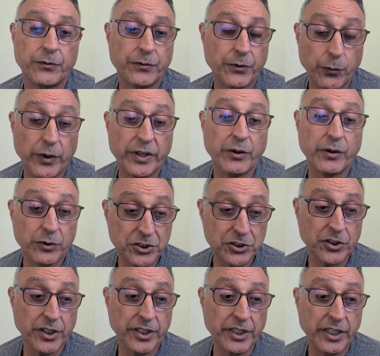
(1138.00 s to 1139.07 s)
the way that we
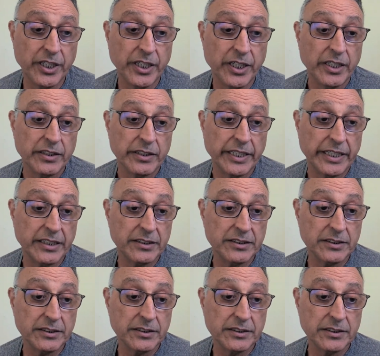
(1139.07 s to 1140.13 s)
should, they
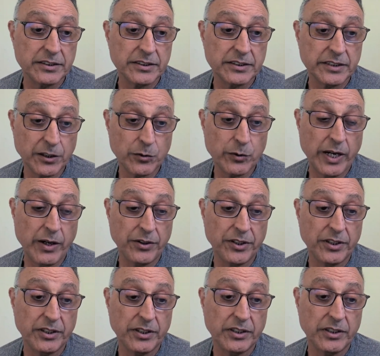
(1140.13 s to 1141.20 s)
can stick around
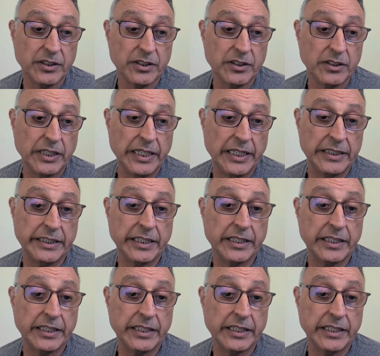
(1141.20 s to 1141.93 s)
and they